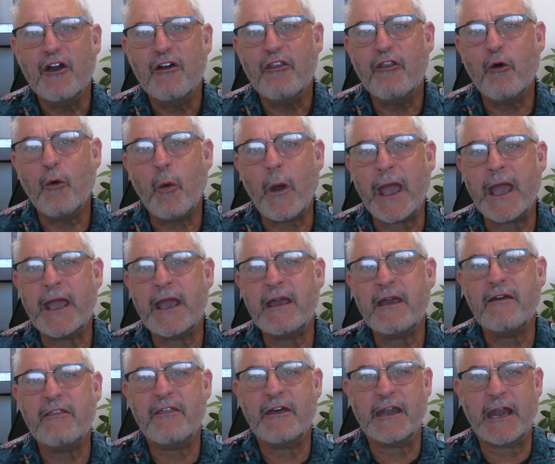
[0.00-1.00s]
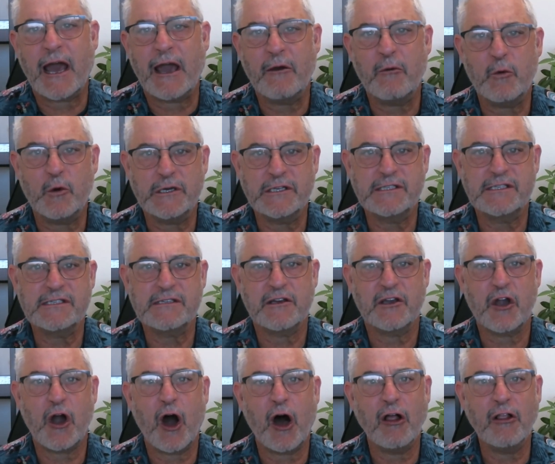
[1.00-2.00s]
the way that I was
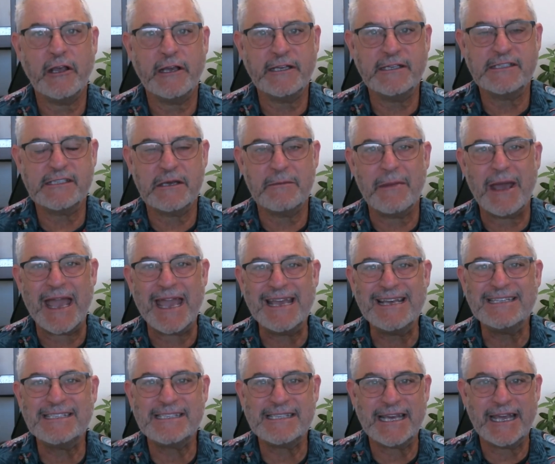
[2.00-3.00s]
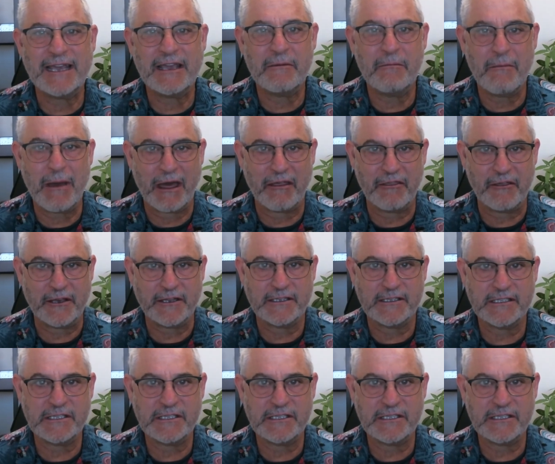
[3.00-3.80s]
calling some async methods.